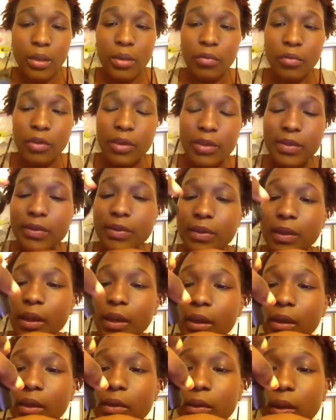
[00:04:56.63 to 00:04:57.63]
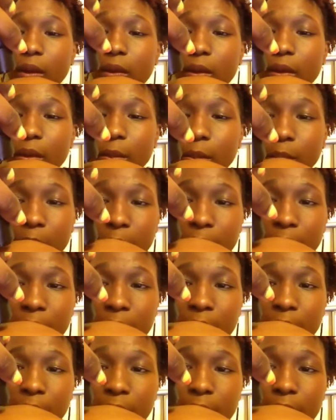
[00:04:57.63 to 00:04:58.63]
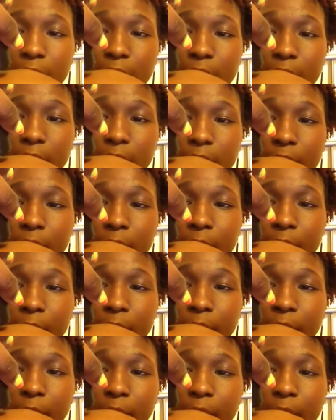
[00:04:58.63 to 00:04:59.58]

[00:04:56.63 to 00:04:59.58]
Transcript: This is the medium